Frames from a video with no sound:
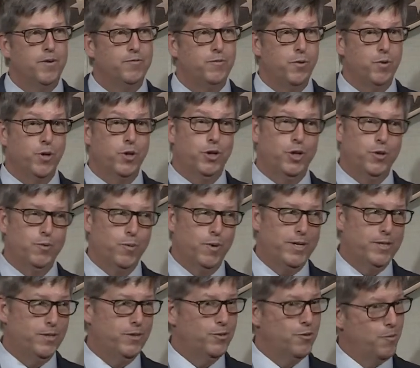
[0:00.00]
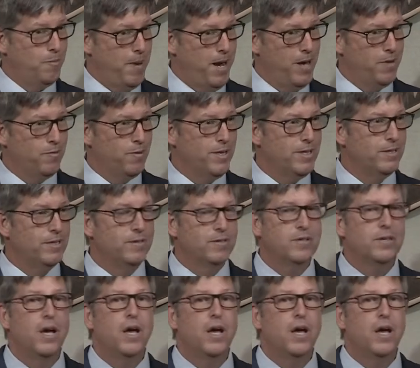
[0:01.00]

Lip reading: for good reasons or bad reasons,